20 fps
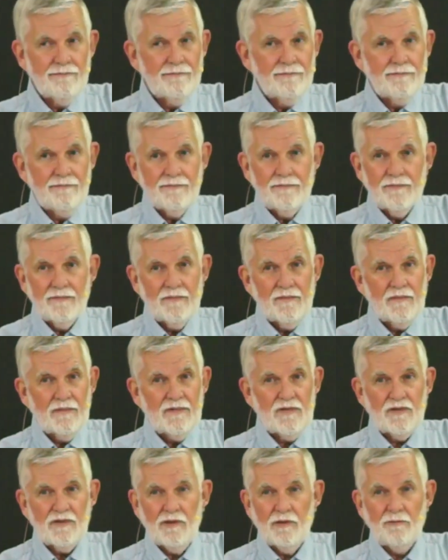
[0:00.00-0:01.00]
So many
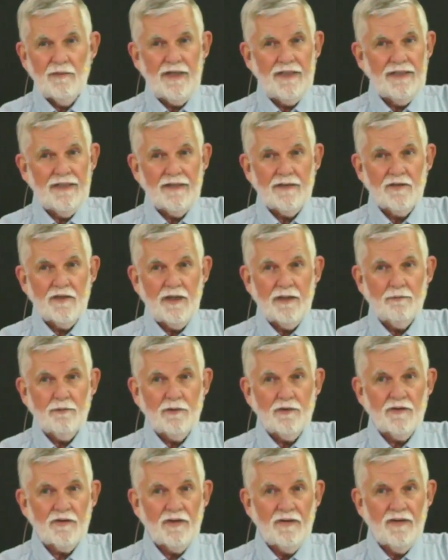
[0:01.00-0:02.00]
examples of
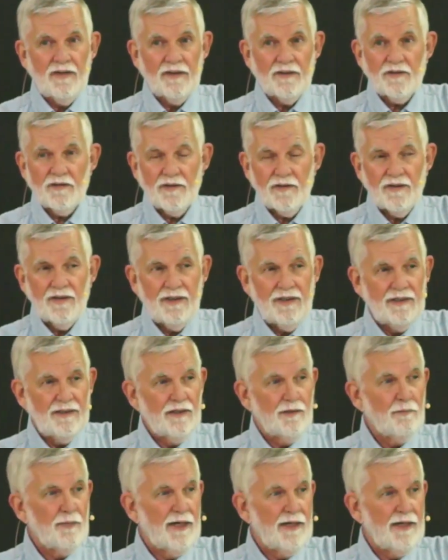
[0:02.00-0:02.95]
this in the Bible.